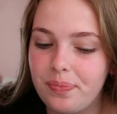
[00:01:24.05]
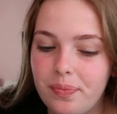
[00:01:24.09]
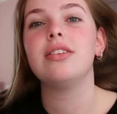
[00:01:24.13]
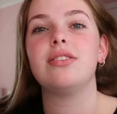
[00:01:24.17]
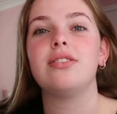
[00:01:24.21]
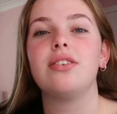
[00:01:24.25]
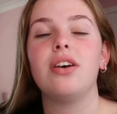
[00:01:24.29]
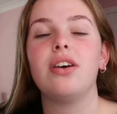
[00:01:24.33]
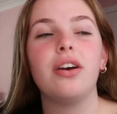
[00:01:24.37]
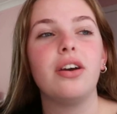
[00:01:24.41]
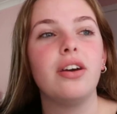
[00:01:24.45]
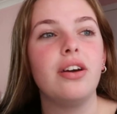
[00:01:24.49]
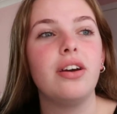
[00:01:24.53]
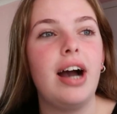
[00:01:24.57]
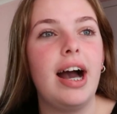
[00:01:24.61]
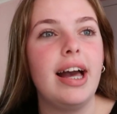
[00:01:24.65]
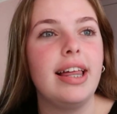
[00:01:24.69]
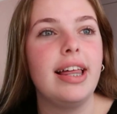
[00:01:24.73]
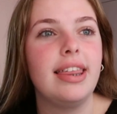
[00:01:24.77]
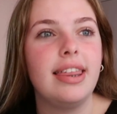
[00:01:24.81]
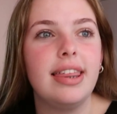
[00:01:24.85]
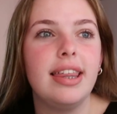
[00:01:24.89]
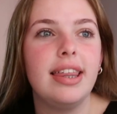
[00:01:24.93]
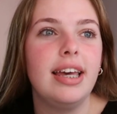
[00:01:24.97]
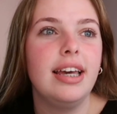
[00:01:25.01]
So
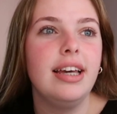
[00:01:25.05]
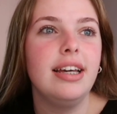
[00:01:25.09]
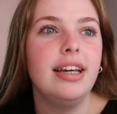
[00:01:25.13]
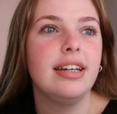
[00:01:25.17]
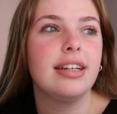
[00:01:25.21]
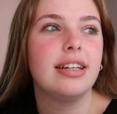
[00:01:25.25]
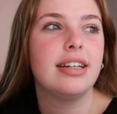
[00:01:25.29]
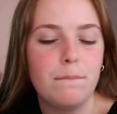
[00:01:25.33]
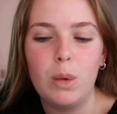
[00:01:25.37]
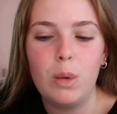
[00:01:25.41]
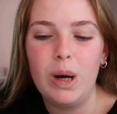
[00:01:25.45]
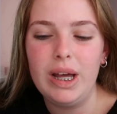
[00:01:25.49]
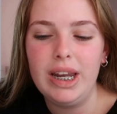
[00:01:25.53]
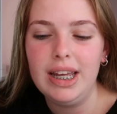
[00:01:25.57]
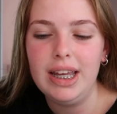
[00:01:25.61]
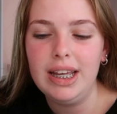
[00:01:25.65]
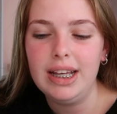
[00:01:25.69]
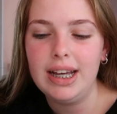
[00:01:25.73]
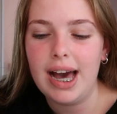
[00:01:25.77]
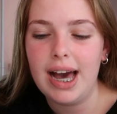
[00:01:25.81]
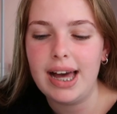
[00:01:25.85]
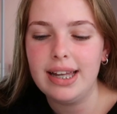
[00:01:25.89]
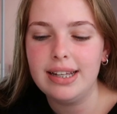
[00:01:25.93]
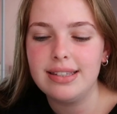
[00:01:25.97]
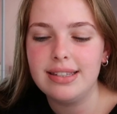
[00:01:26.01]
I think when
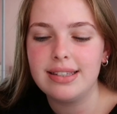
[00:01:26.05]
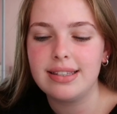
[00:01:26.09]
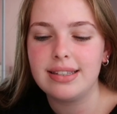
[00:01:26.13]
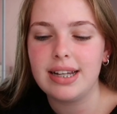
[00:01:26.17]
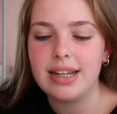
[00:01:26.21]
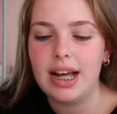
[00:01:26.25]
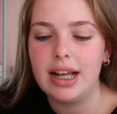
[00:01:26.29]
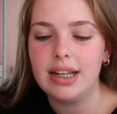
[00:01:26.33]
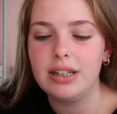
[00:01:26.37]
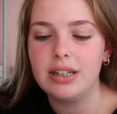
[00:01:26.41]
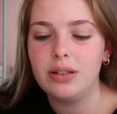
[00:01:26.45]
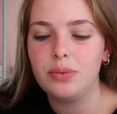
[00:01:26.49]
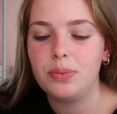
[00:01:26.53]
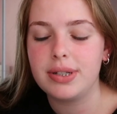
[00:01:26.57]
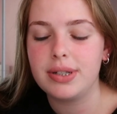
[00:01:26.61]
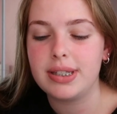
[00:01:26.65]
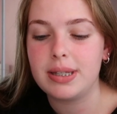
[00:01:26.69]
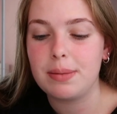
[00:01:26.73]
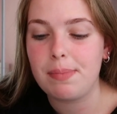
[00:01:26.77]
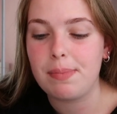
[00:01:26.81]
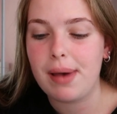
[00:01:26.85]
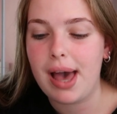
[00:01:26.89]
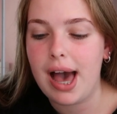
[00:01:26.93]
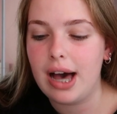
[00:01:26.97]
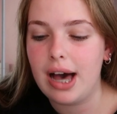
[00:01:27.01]
it kind of started was
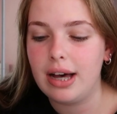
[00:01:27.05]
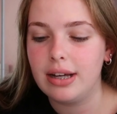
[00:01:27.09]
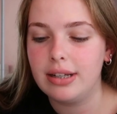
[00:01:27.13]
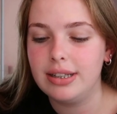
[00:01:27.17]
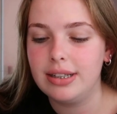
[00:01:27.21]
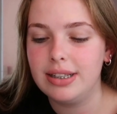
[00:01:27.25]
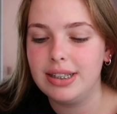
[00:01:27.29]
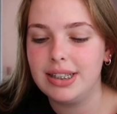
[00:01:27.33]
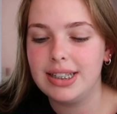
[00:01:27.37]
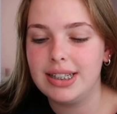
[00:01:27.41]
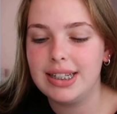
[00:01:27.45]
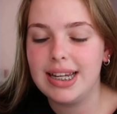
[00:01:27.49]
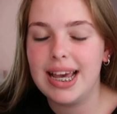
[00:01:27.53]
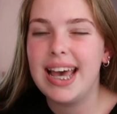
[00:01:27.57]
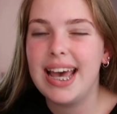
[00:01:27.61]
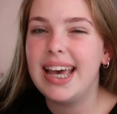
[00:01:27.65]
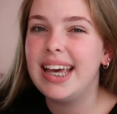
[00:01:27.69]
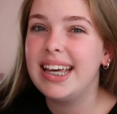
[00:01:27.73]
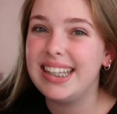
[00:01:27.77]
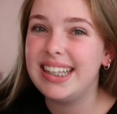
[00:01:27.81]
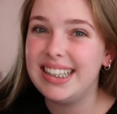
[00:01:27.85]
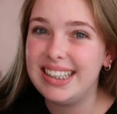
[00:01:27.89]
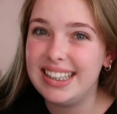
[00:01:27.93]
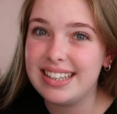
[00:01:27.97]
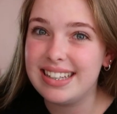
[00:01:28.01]
about
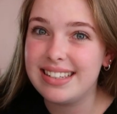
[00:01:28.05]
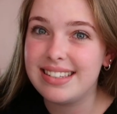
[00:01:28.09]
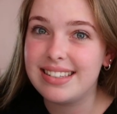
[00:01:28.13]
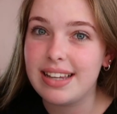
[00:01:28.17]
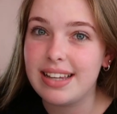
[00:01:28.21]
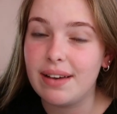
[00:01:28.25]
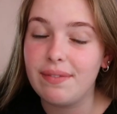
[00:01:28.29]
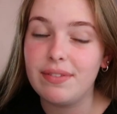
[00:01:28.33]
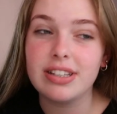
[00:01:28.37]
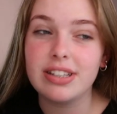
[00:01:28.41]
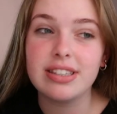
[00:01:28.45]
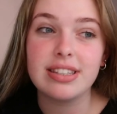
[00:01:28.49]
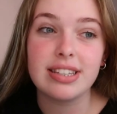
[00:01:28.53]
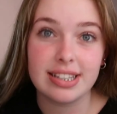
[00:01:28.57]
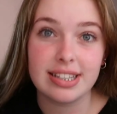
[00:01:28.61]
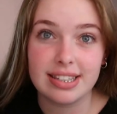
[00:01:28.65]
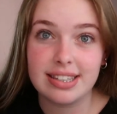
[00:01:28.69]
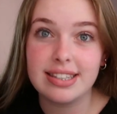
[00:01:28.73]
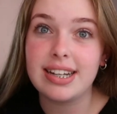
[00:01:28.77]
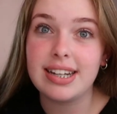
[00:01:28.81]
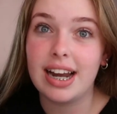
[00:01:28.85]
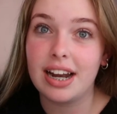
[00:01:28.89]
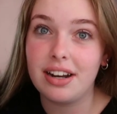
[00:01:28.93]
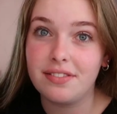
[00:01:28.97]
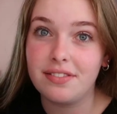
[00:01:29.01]
year 7, so
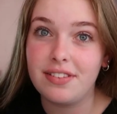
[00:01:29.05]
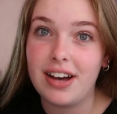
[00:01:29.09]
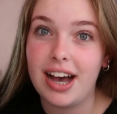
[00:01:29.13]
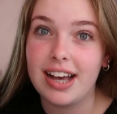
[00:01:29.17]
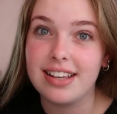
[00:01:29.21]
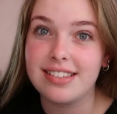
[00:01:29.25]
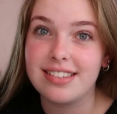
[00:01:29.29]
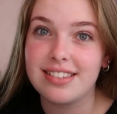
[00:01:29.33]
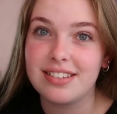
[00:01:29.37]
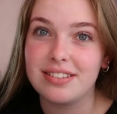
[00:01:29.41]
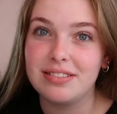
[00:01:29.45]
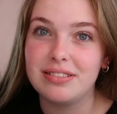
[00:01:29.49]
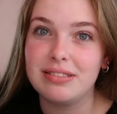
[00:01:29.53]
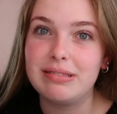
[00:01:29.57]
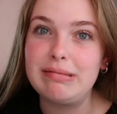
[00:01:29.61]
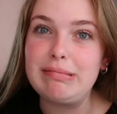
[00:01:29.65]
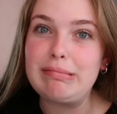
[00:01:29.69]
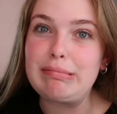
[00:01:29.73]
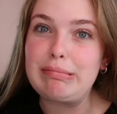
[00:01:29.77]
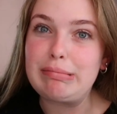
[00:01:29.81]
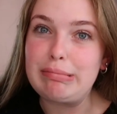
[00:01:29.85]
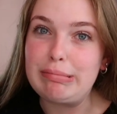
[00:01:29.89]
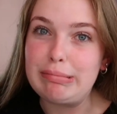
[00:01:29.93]
start of high school.